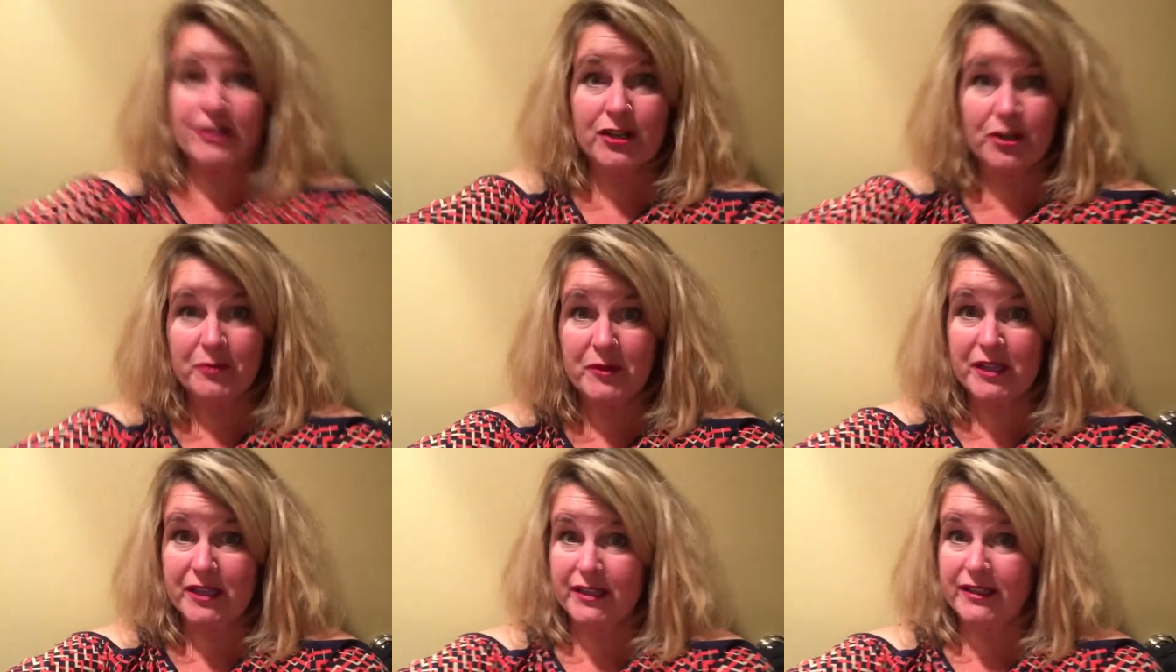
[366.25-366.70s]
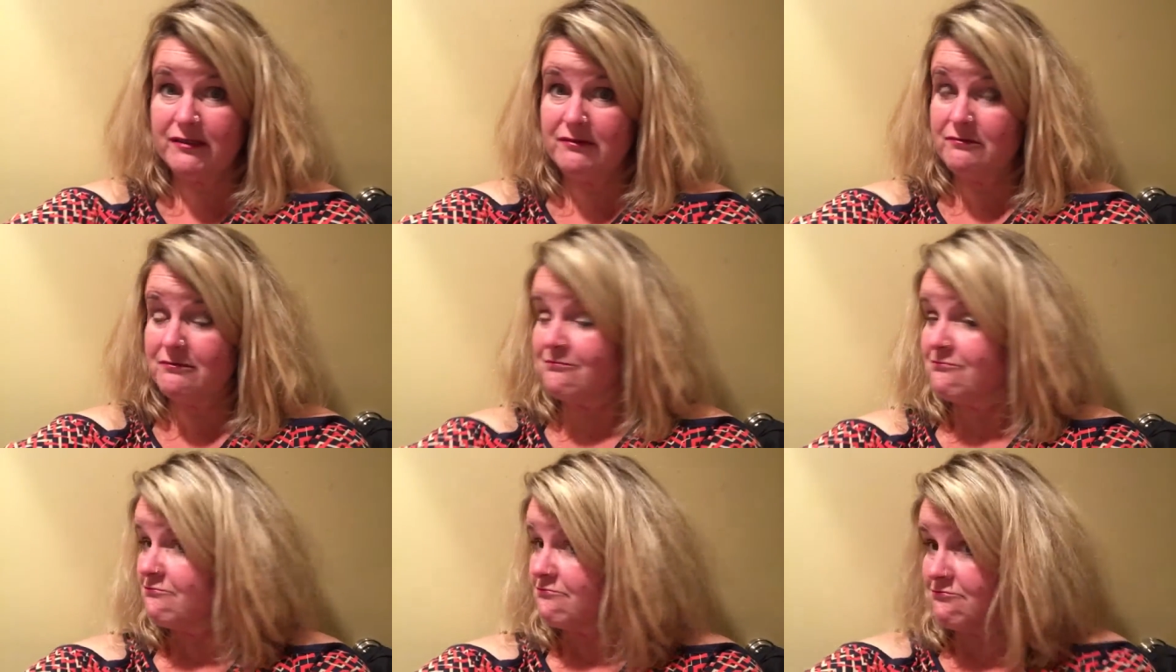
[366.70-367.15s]
Nobody
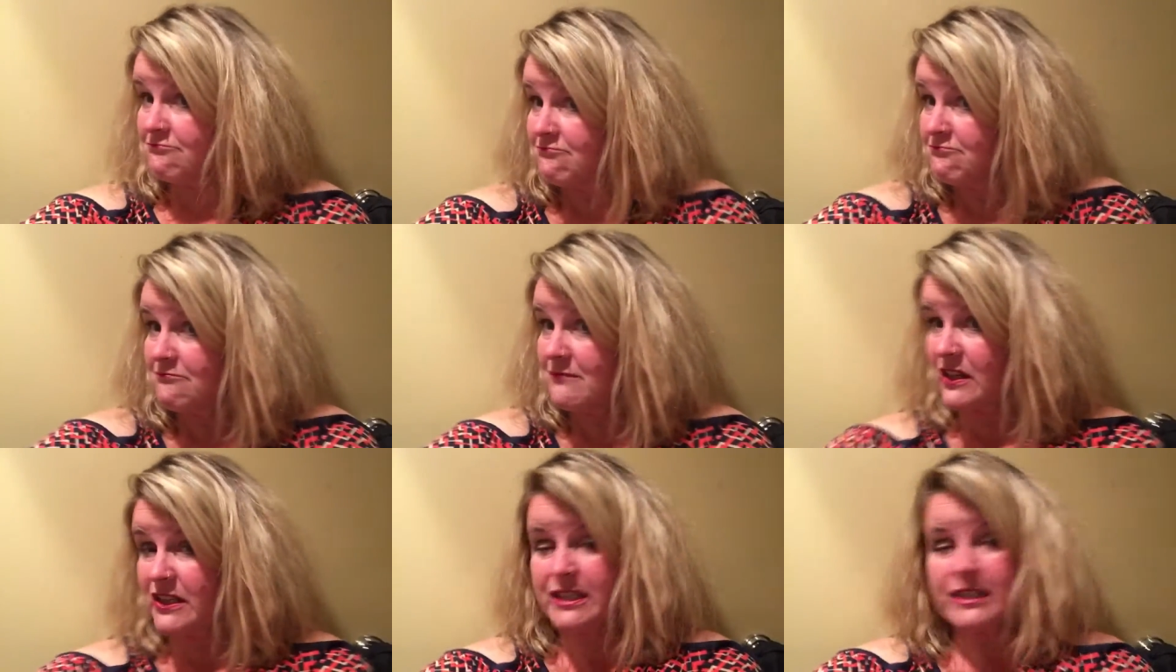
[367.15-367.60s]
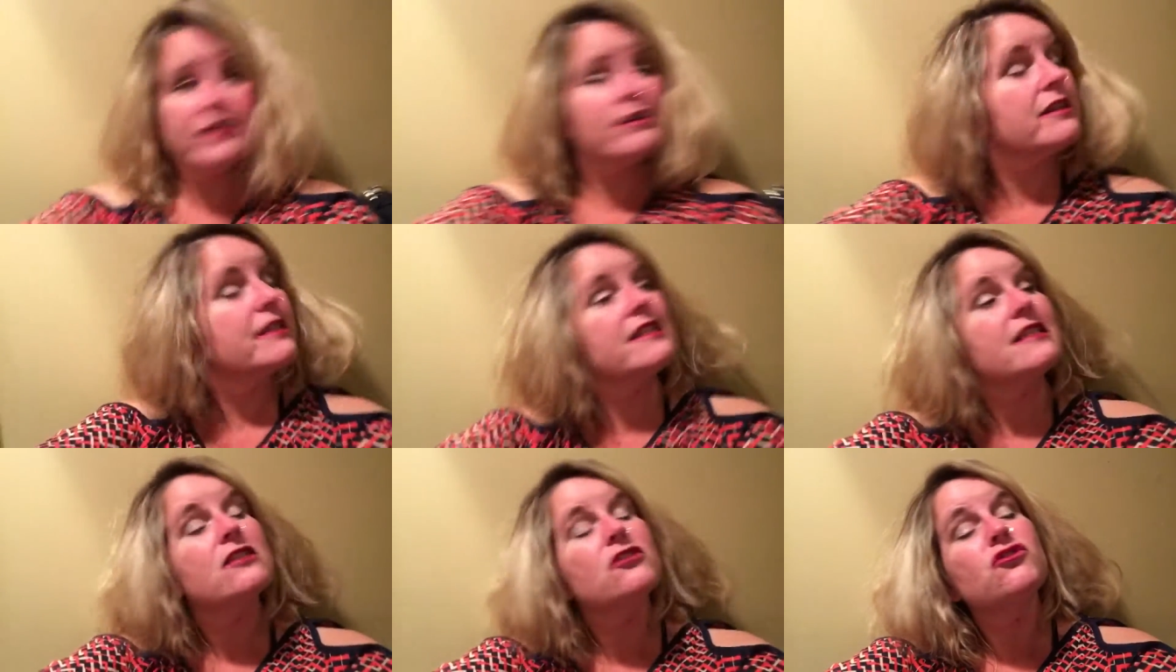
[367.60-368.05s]
wanted to
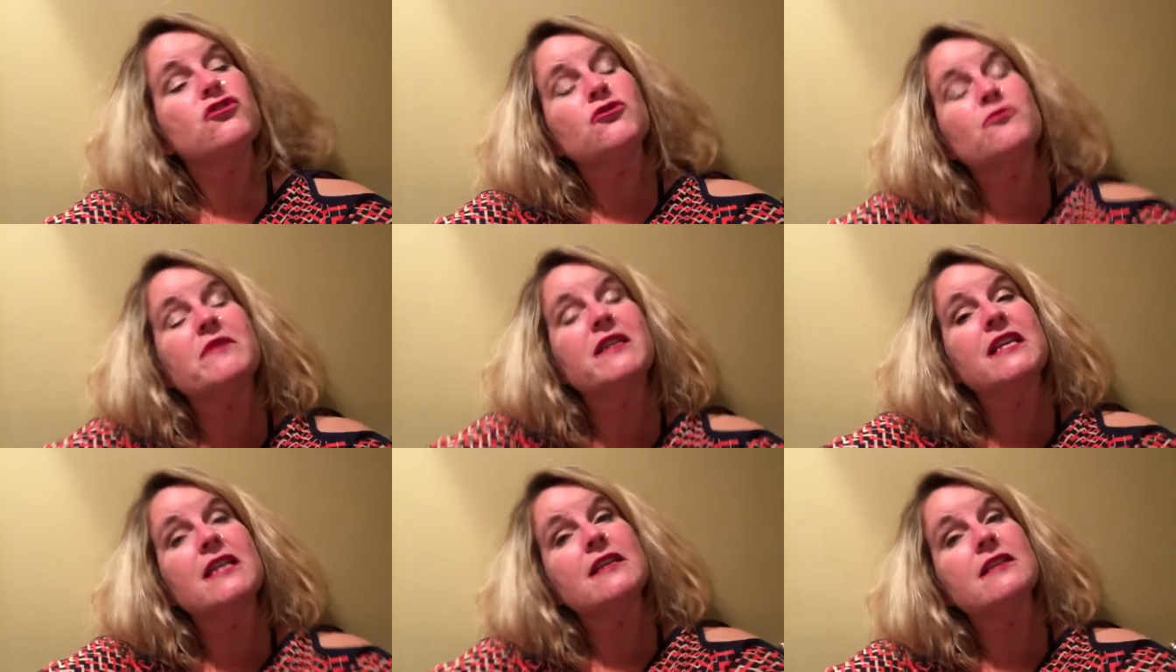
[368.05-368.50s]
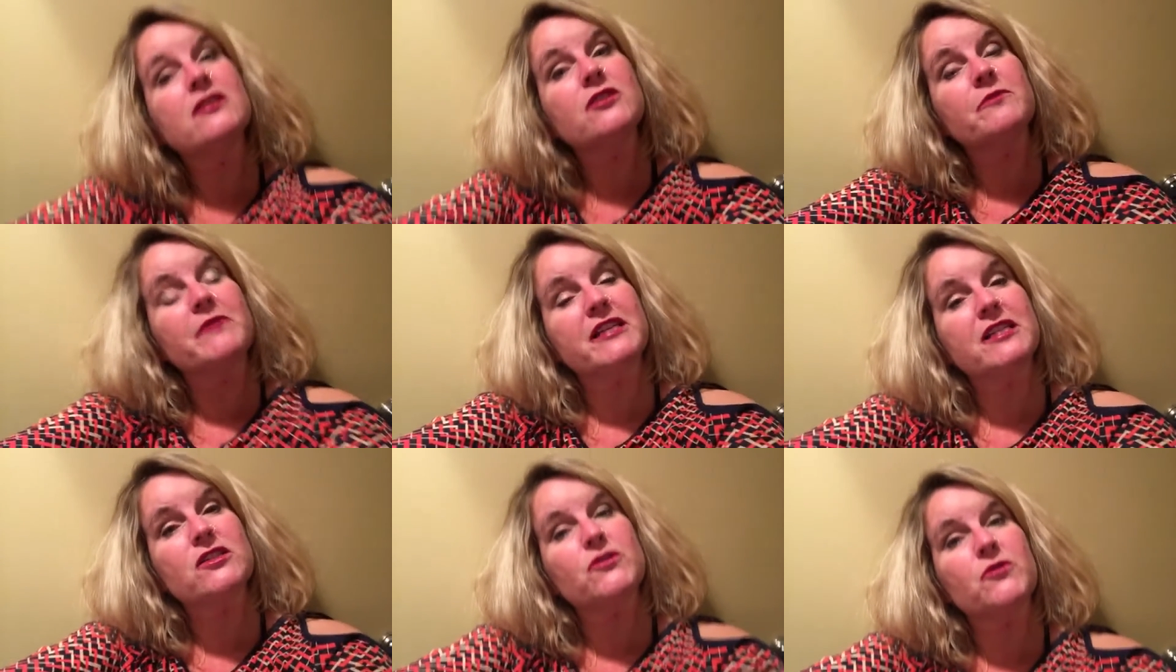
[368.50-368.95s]
listen to me and to
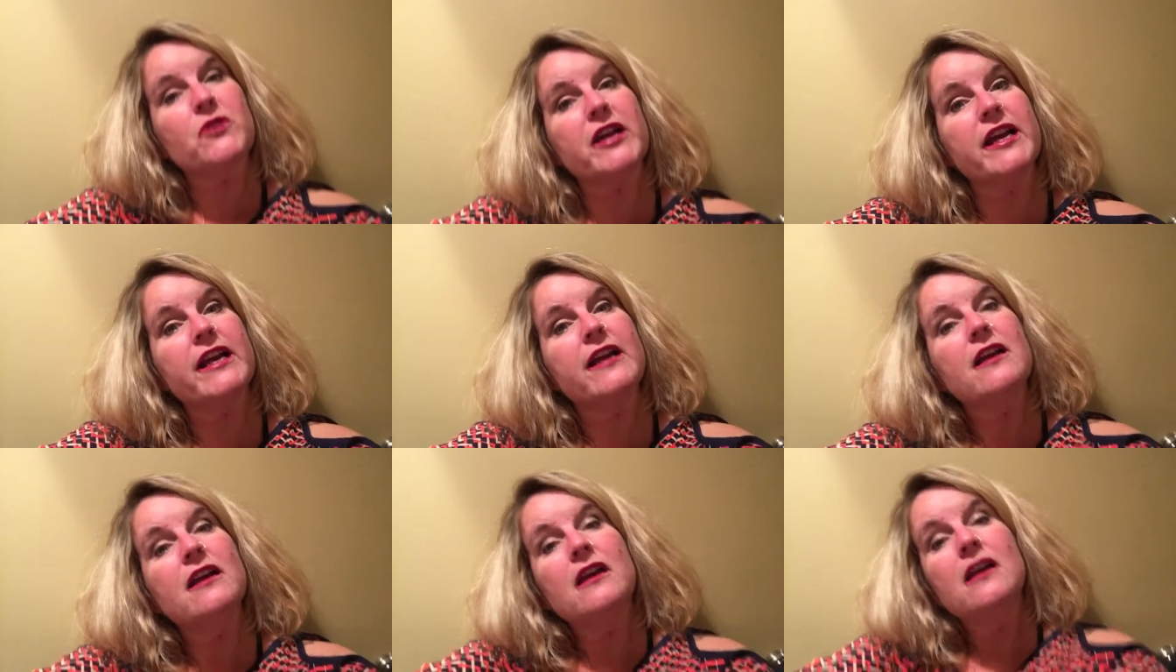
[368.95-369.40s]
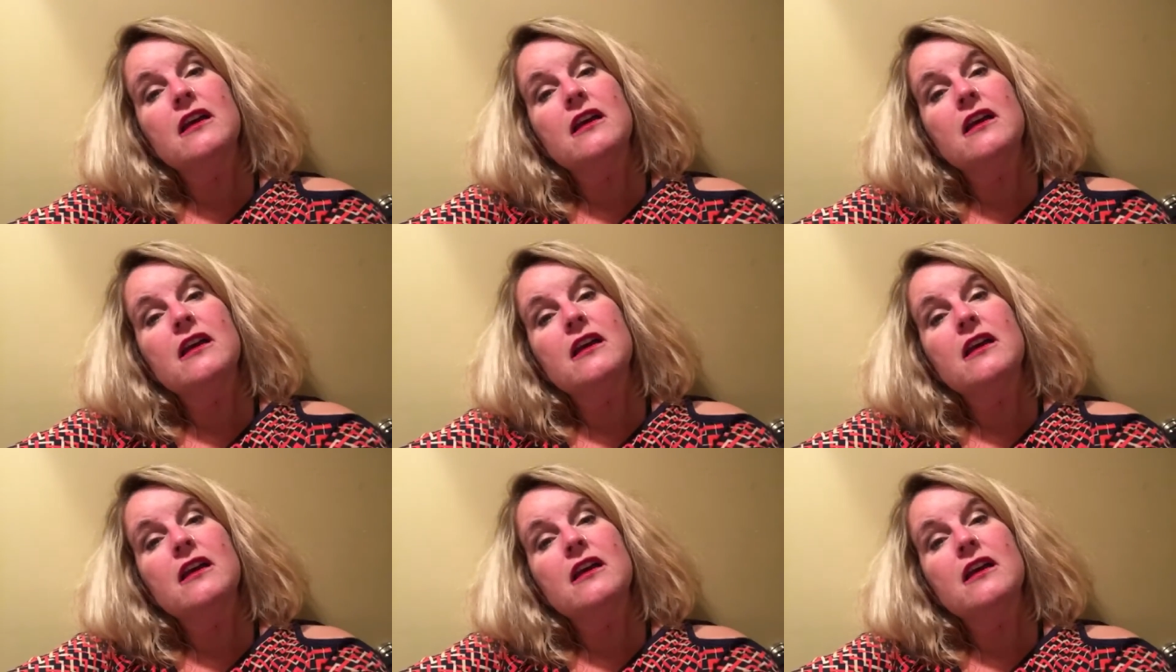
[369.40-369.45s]
my story.